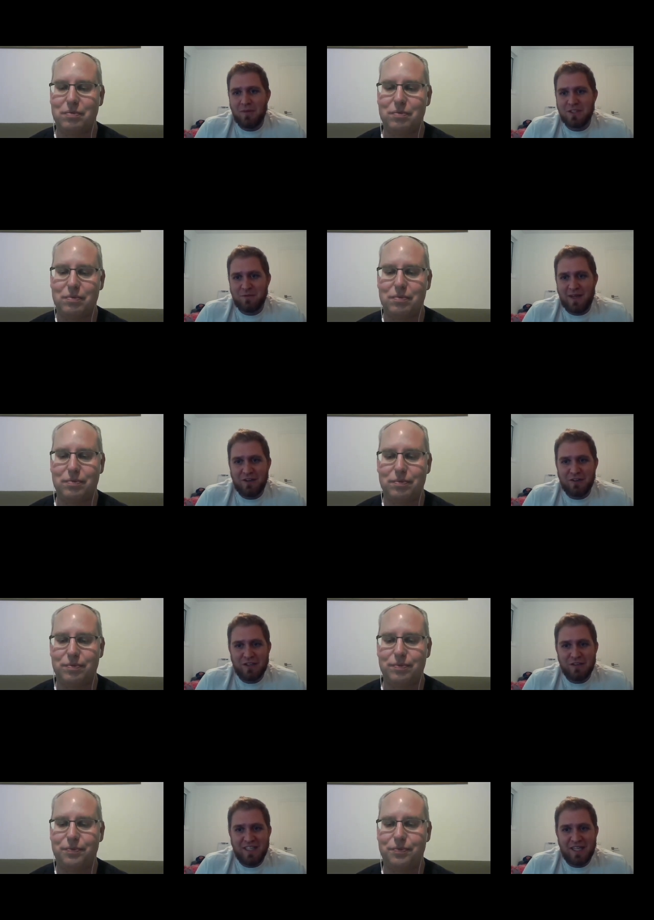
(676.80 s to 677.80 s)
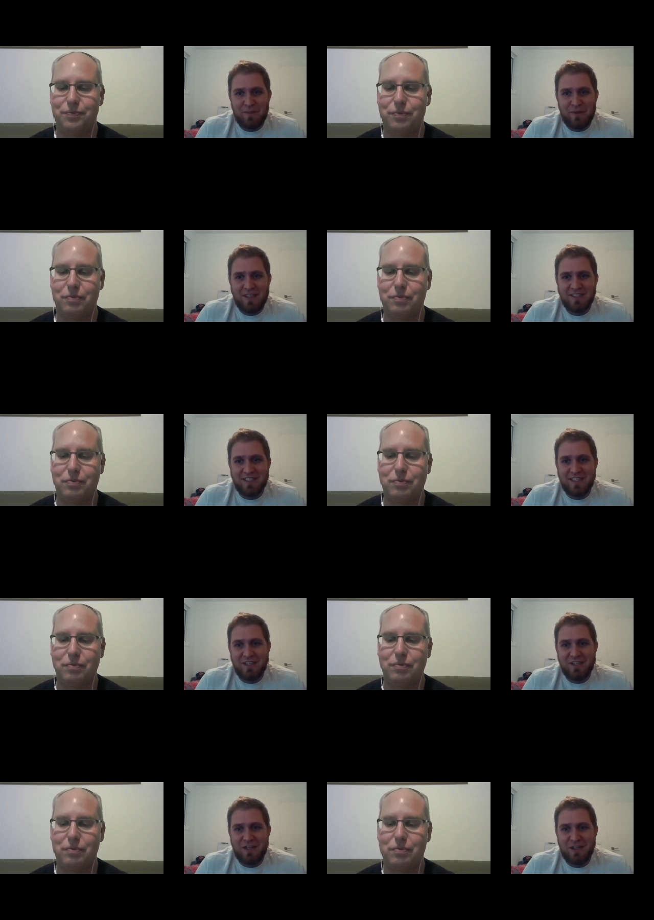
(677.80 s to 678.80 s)
Speaker 1: moments of my career have taken place
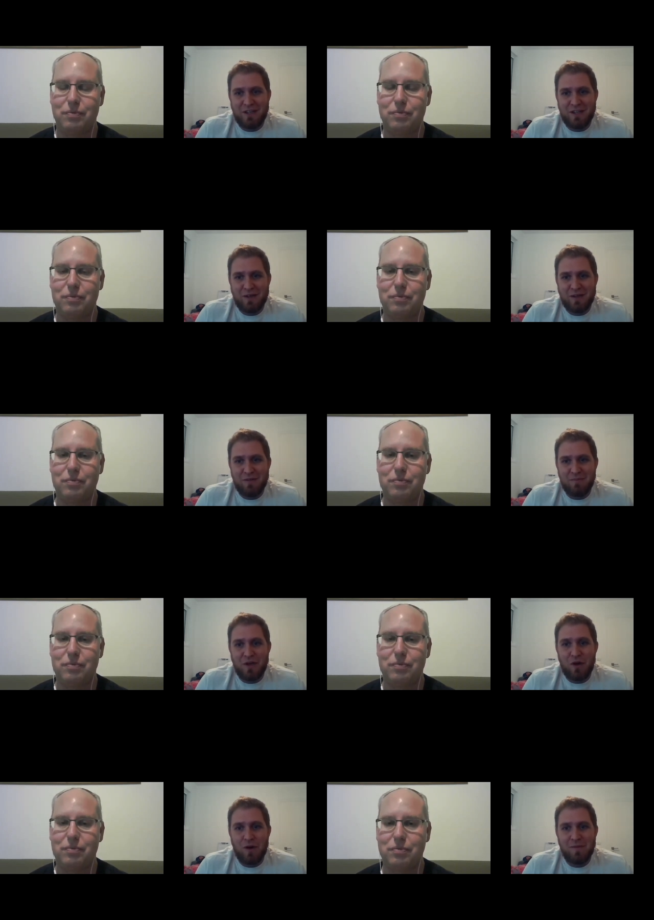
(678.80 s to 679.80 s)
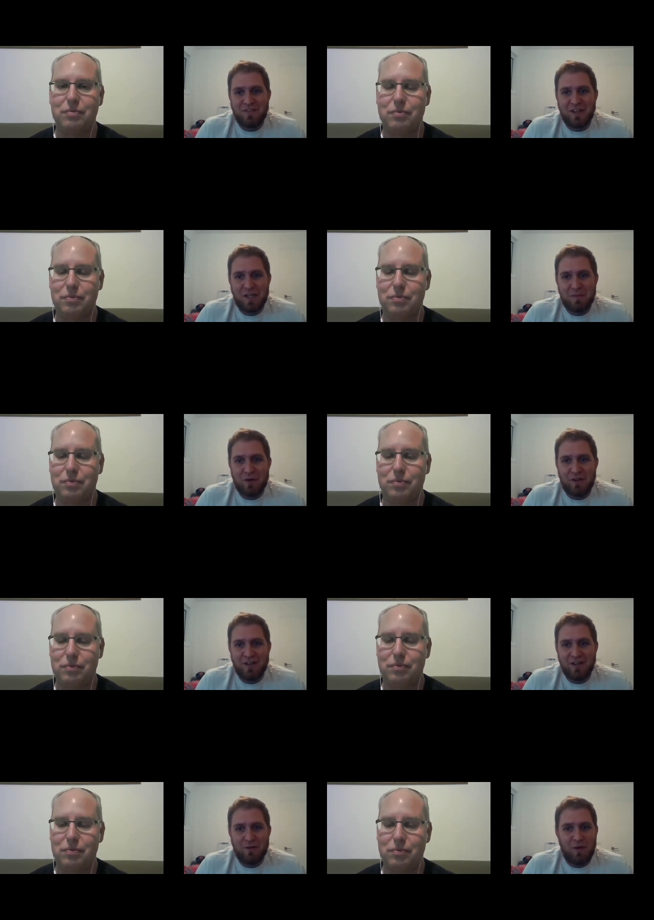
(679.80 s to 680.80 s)
in uh, Menor Mivtachim
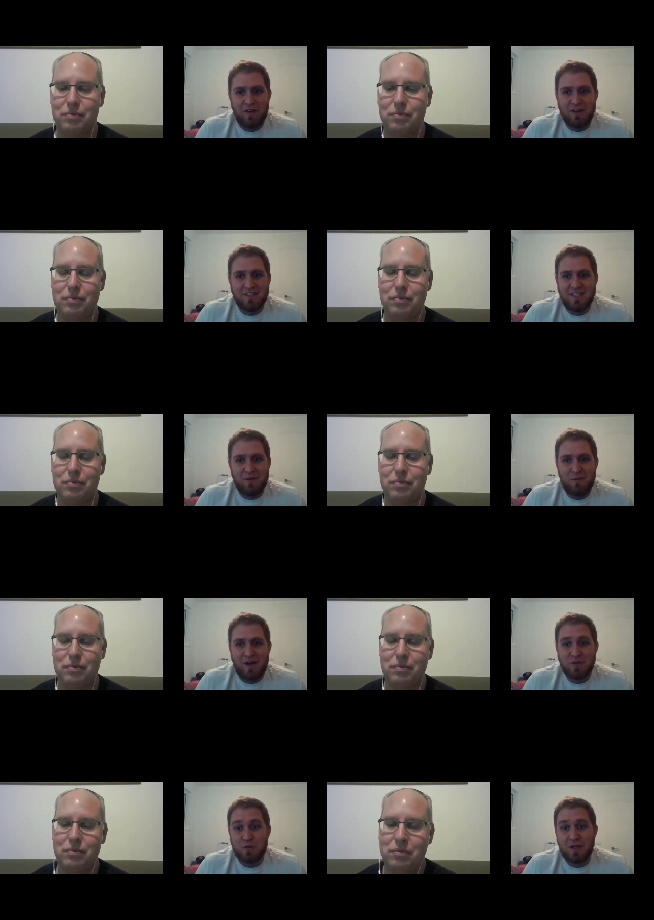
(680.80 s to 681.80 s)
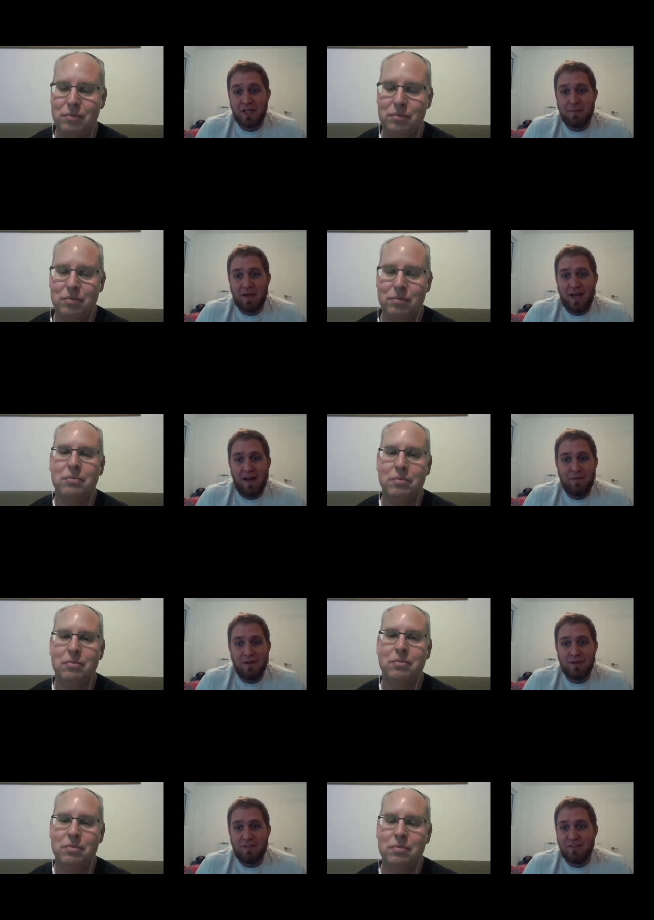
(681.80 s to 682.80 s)
Arena, whether it's that when I was working in
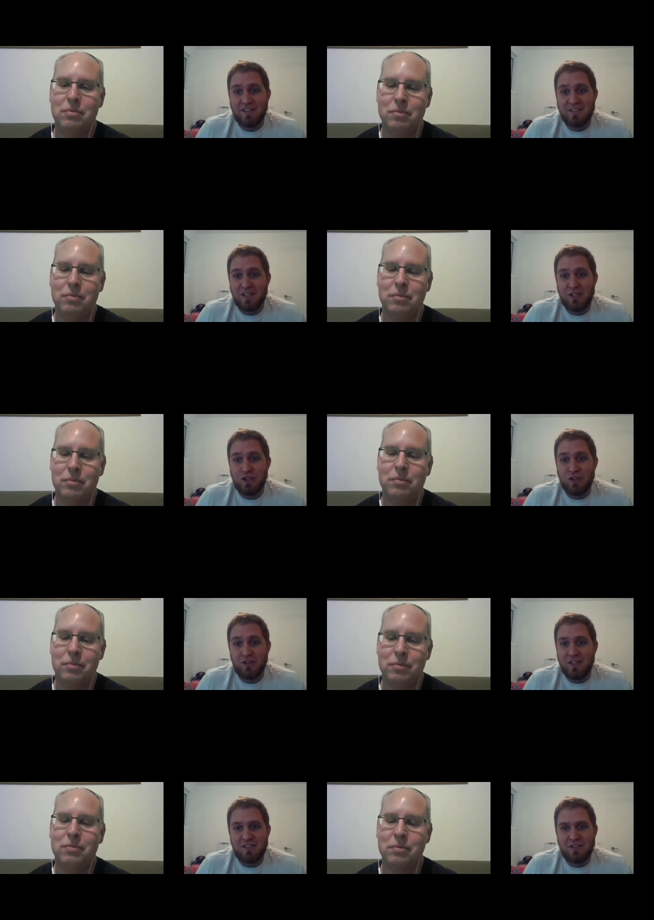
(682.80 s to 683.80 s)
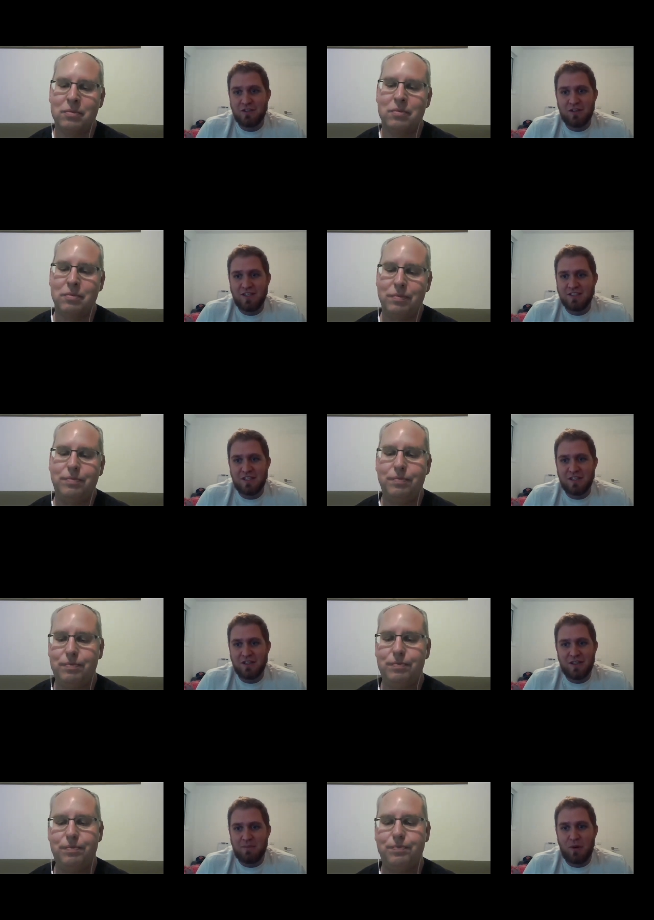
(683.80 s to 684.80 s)
Maccabi or even as a journalist or as an
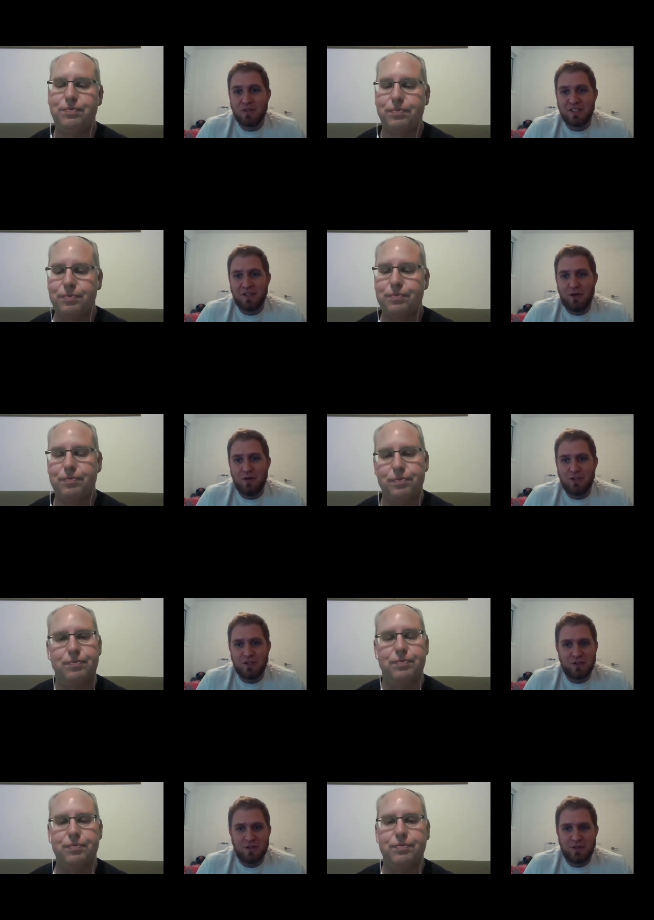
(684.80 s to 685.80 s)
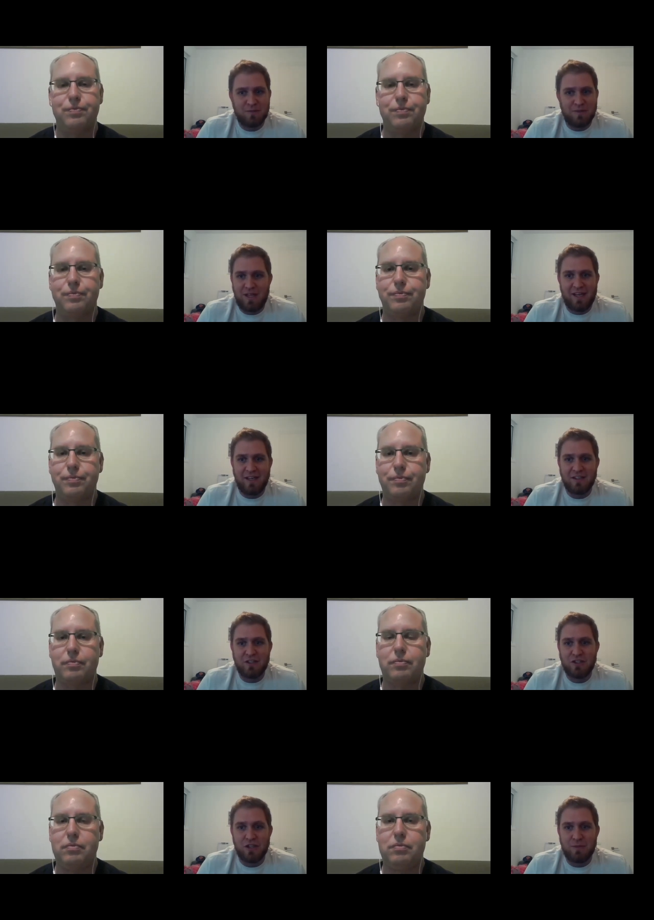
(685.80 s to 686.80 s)
opposing coach or playing
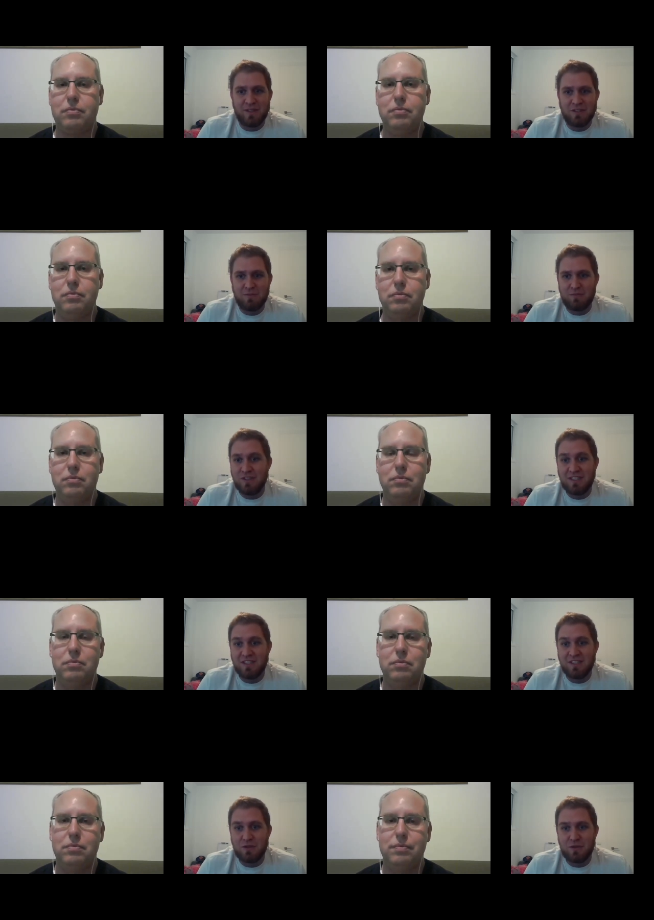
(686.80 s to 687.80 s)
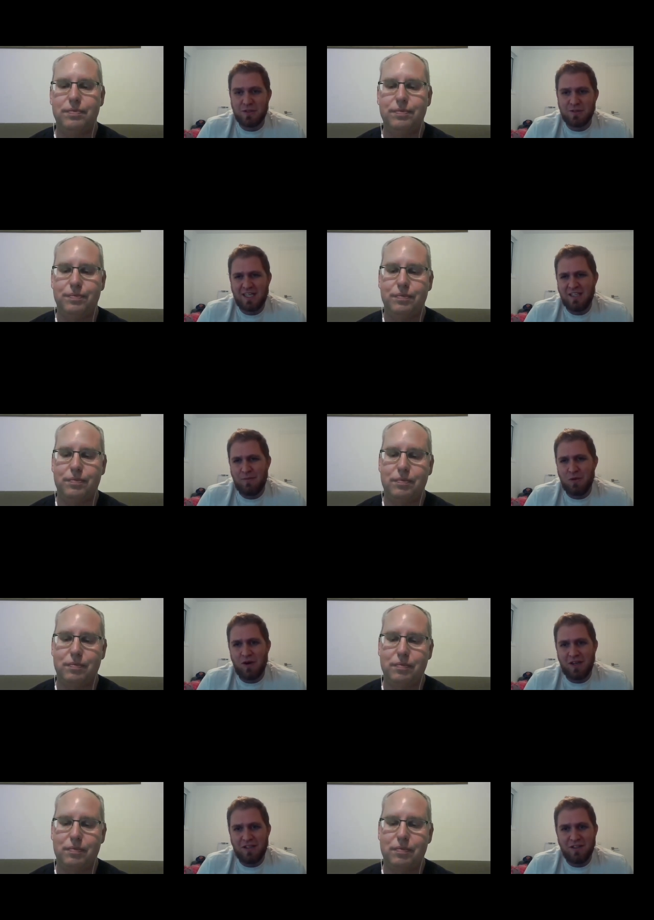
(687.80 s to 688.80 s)
in tournaments, preseason tournaments. Anytime you
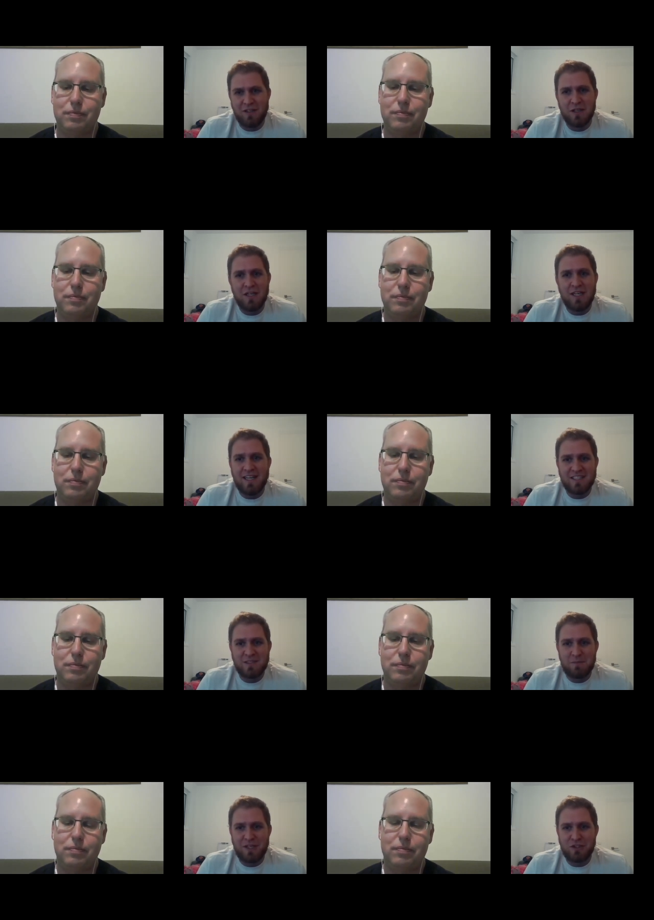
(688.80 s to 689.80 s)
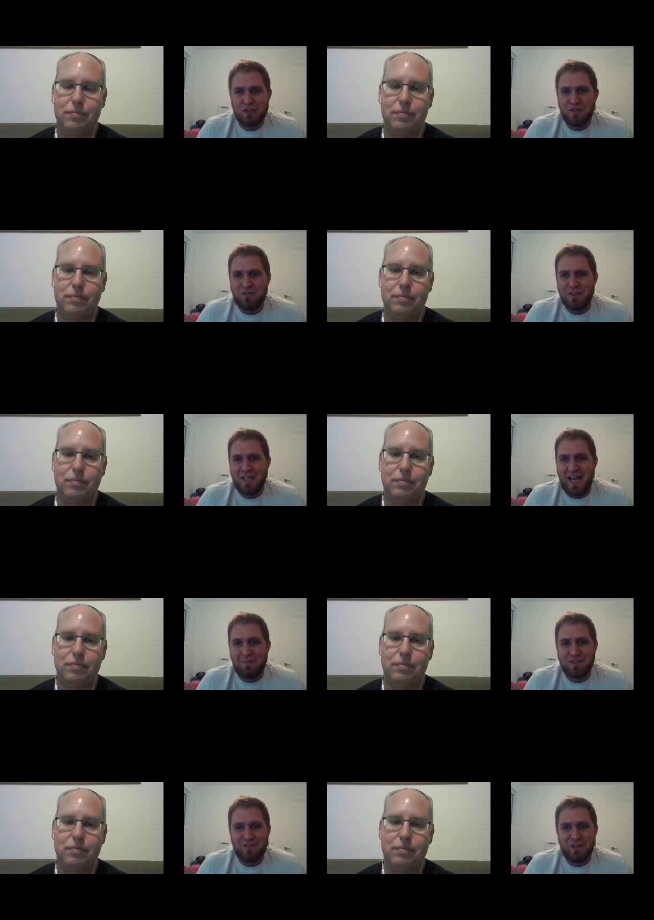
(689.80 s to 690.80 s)
walk in there, it's special. You feel the
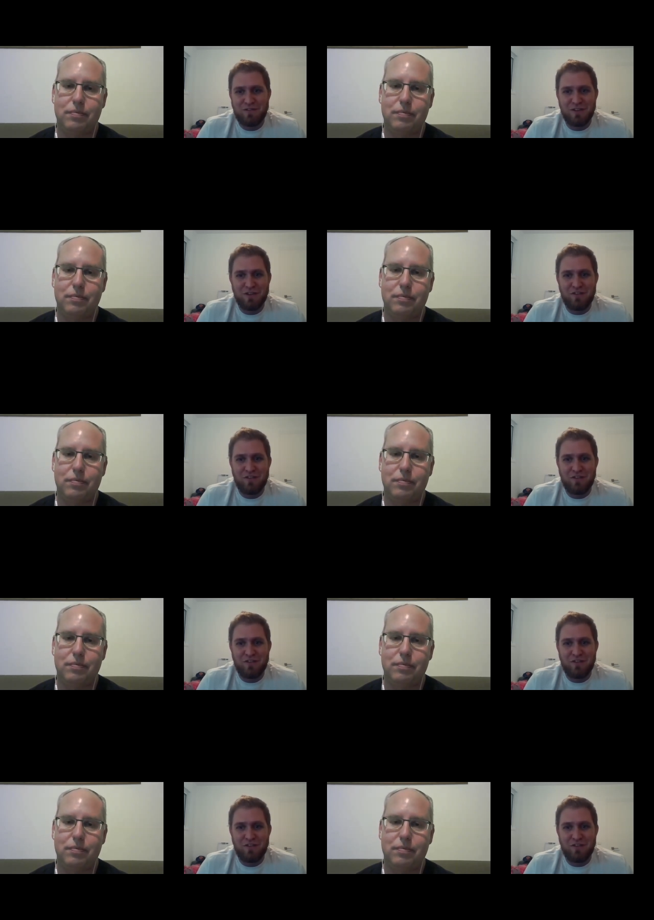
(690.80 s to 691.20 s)
atmosphere, you